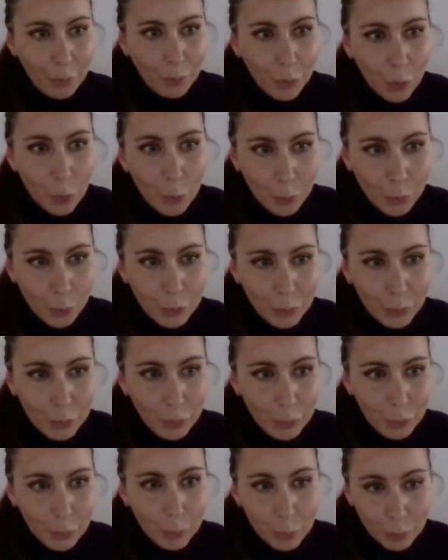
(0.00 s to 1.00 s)
no
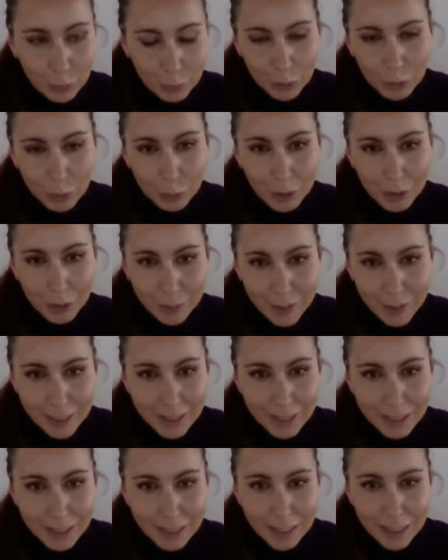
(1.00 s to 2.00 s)
one wants to
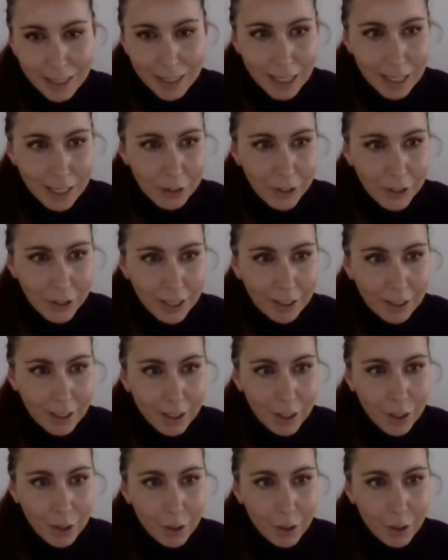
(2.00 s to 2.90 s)
invest in the area